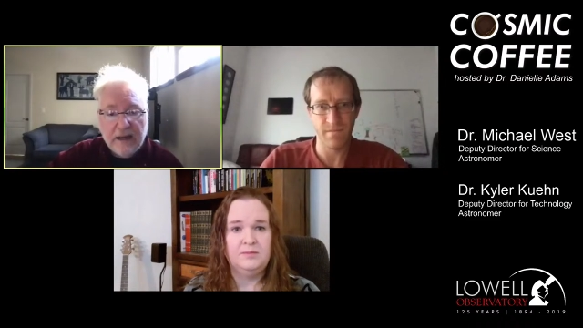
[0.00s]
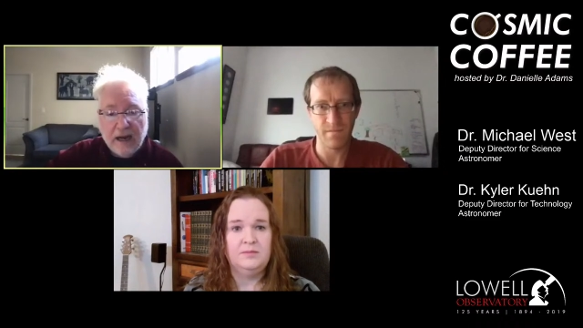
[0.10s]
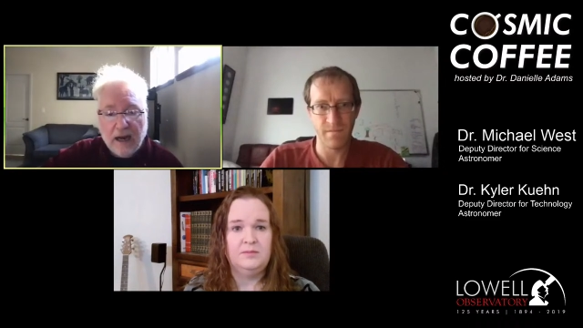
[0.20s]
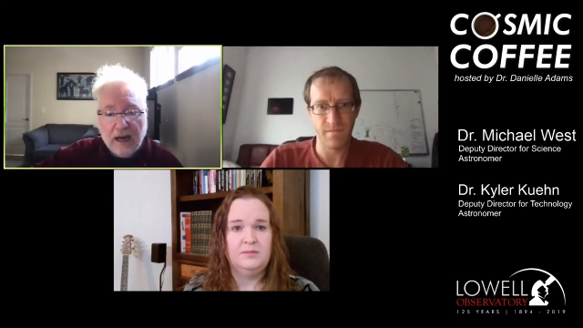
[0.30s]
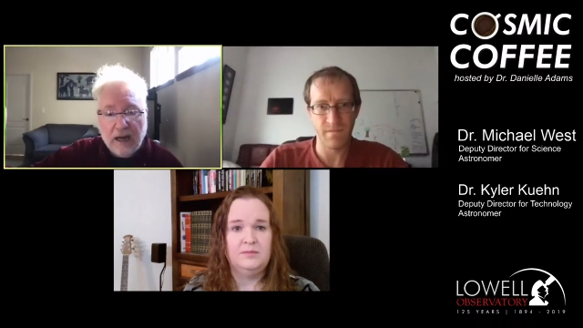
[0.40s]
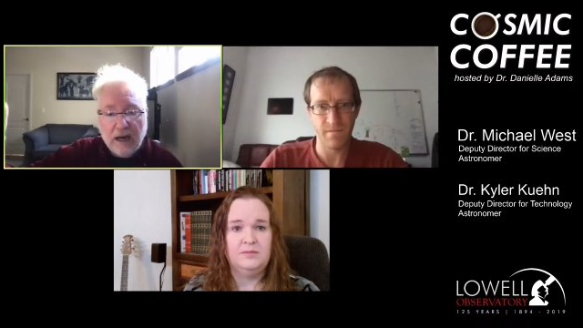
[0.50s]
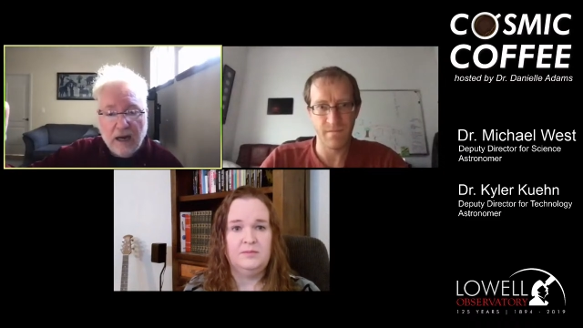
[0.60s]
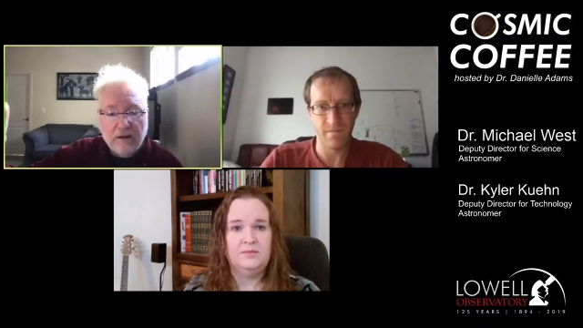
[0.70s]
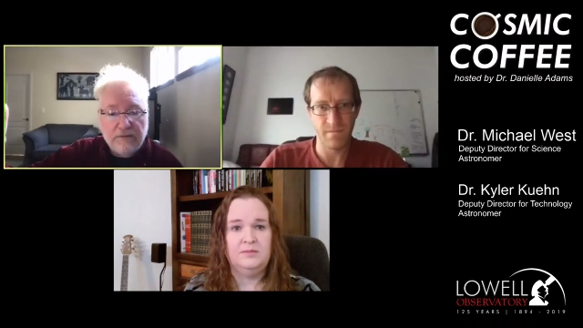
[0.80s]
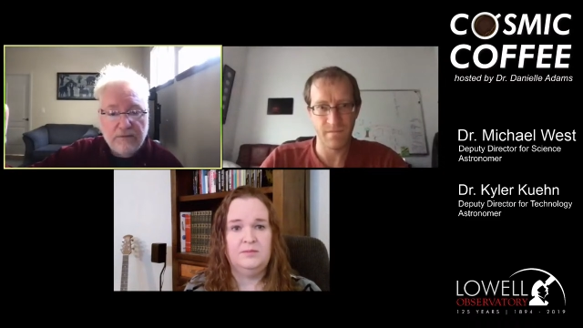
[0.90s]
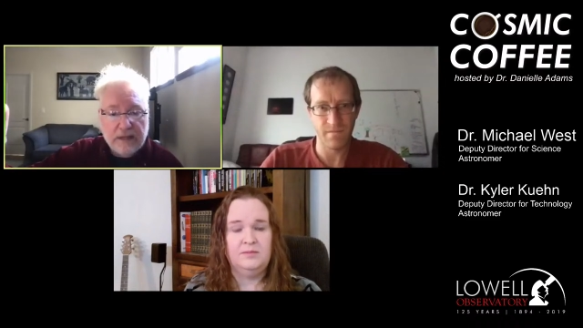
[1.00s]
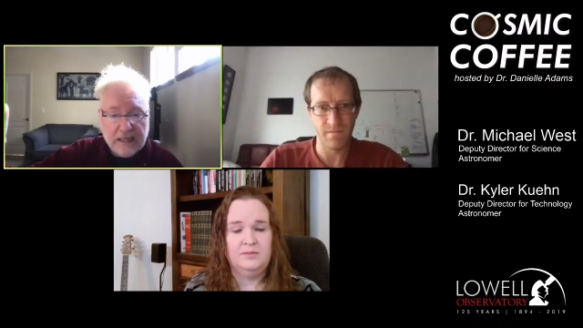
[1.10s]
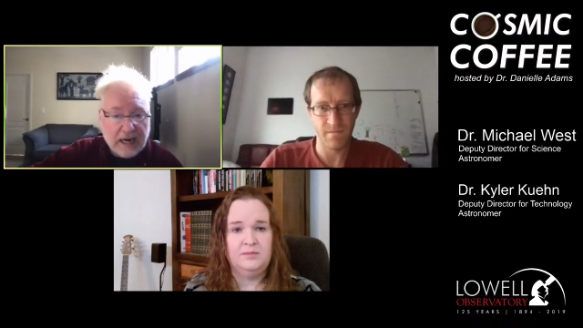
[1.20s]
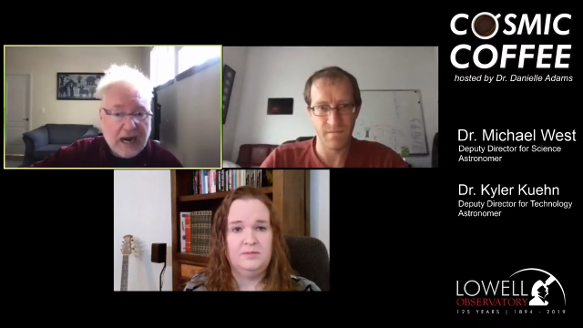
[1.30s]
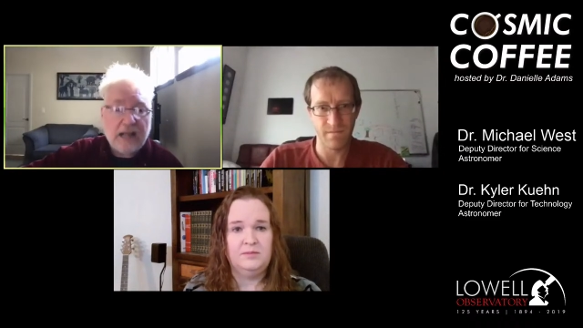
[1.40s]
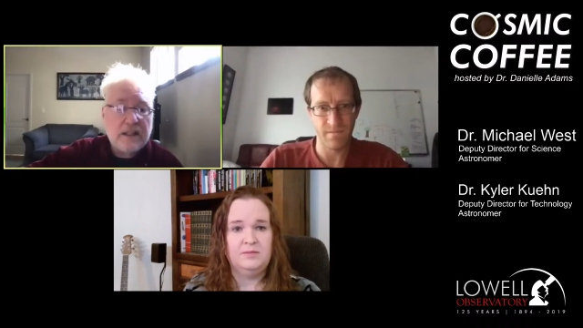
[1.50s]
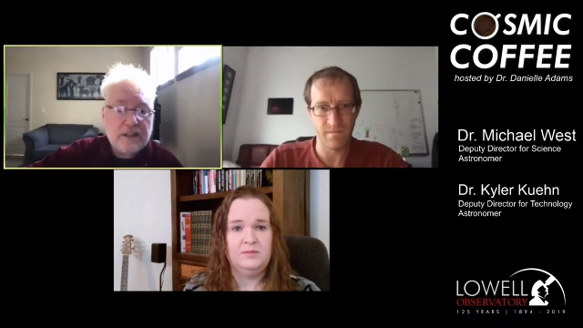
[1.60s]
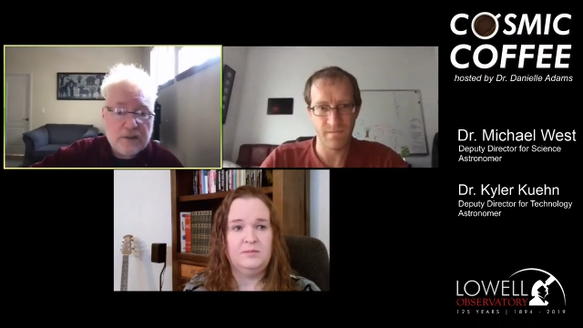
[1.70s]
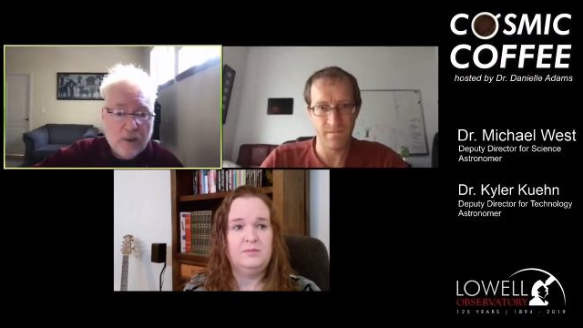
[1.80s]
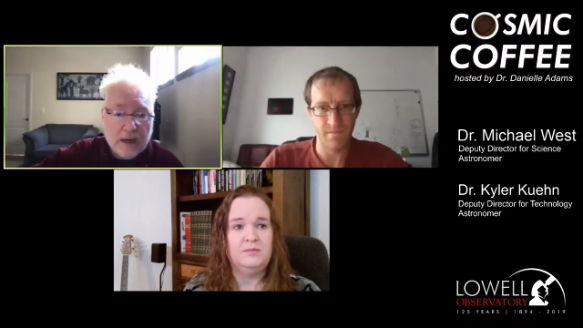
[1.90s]
Speaker 1: of the
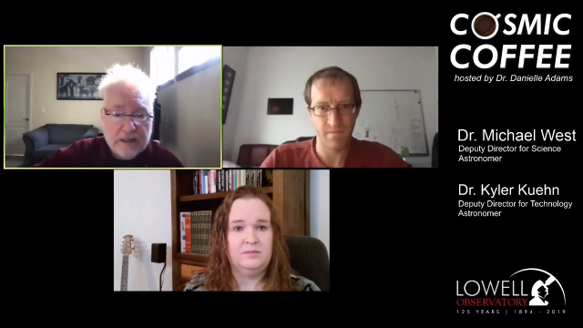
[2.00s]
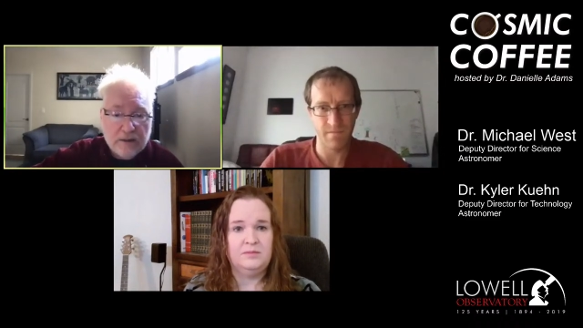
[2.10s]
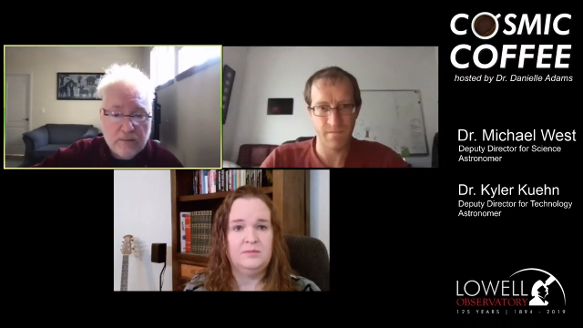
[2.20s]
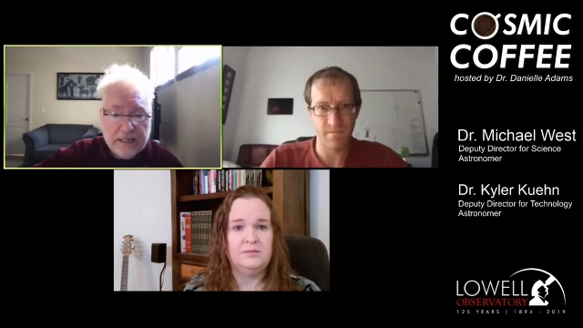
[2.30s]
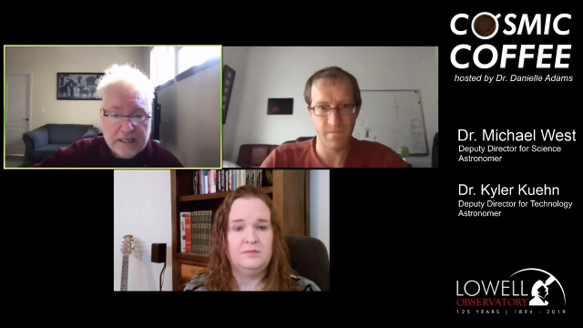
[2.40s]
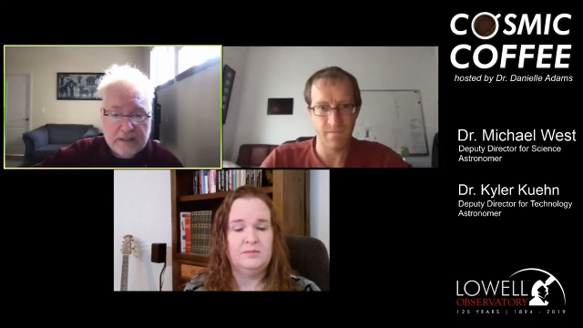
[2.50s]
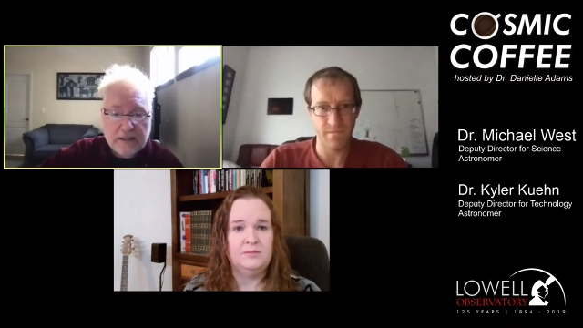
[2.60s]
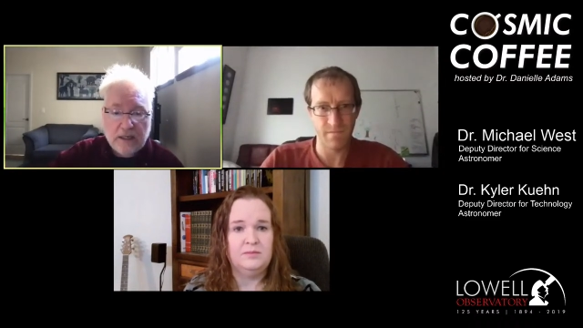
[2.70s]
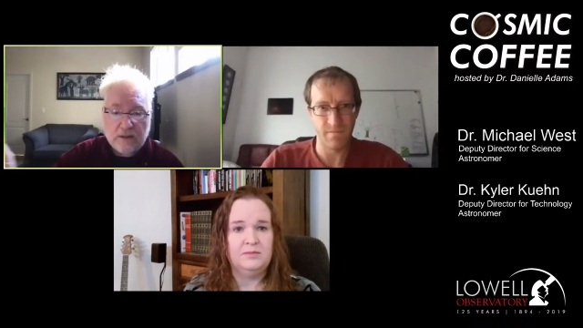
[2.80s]
islands you wanted to reach.